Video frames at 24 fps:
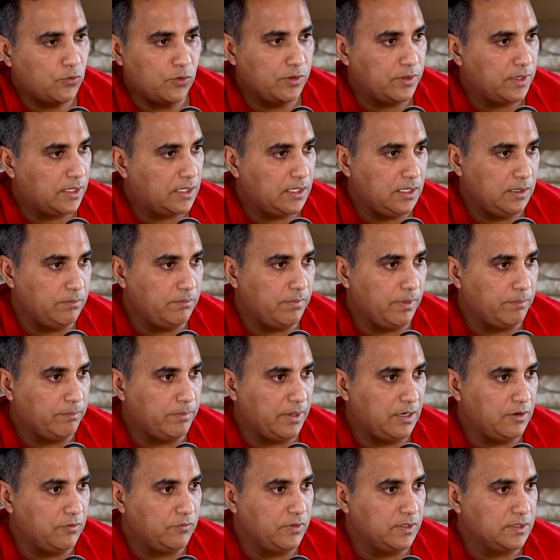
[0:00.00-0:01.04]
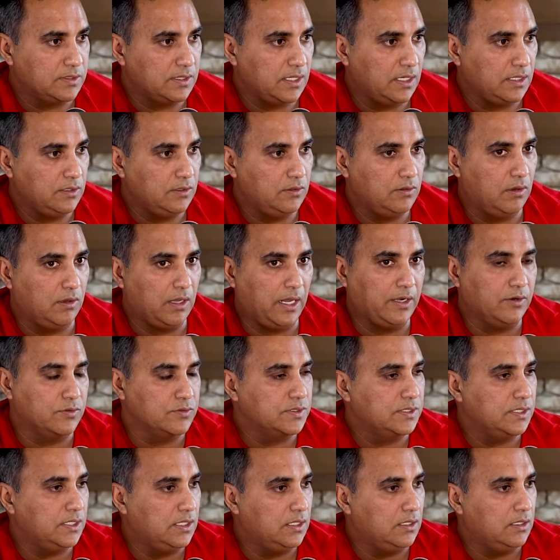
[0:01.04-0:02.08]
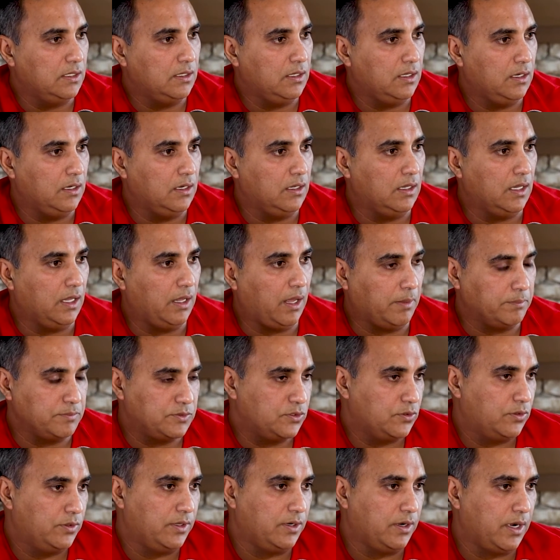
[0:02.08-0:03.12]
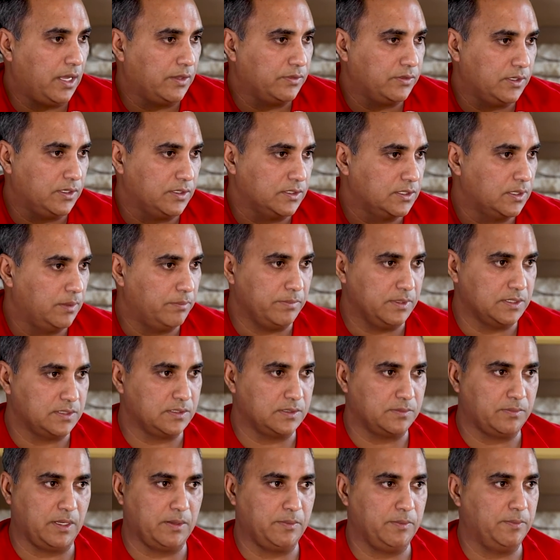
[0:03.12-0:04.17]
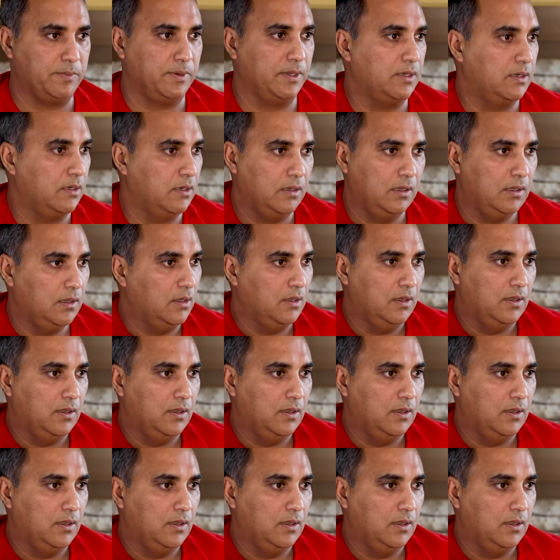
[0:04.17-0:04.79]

like four of the key benefits that I don't see in a lot. I'm sure they're out there in some business maybe, but